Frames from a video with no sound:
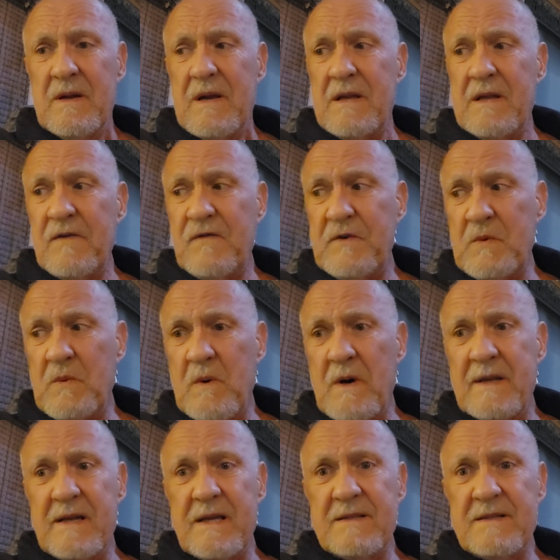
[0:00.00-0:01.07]
And if you
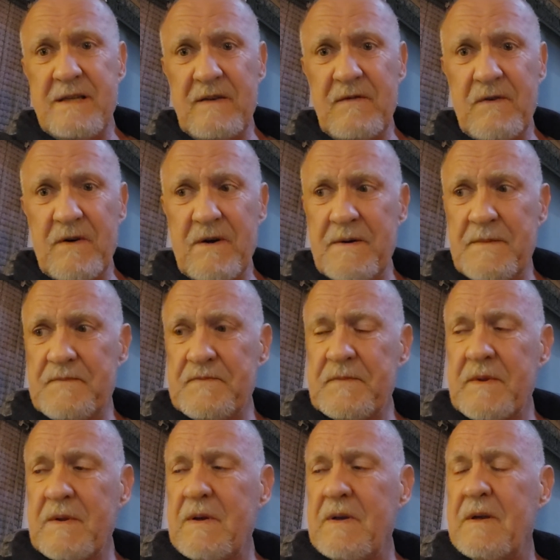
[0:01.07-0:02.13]
want Antifa
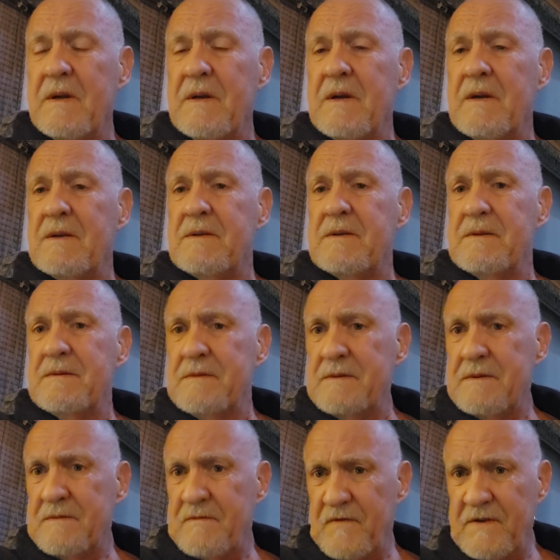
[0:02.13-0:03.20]

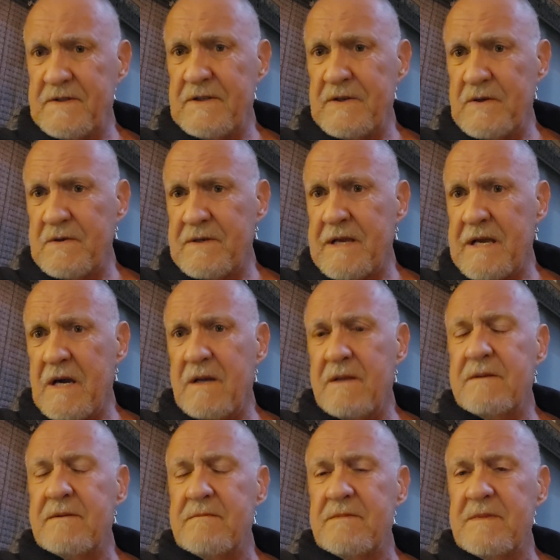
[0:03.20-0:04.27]
to visit your
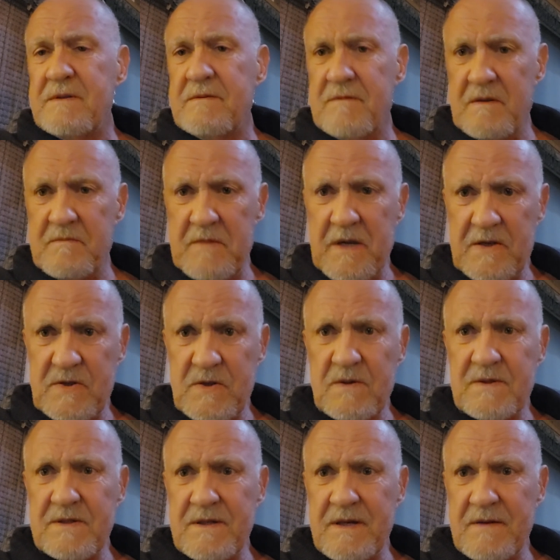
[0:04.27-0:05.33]
town, then make sure
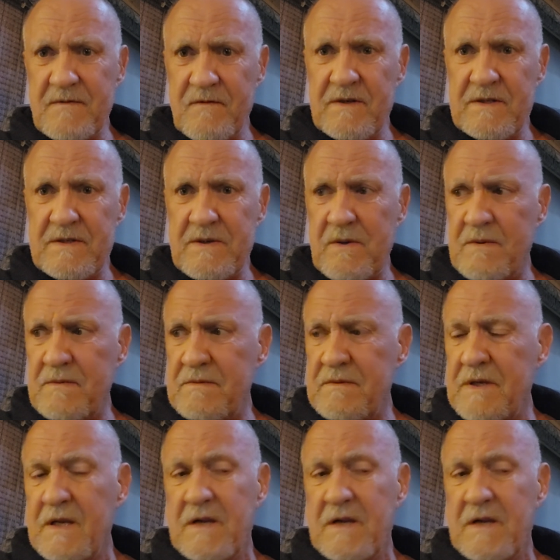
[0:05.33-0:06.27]
it's a gun-free zone.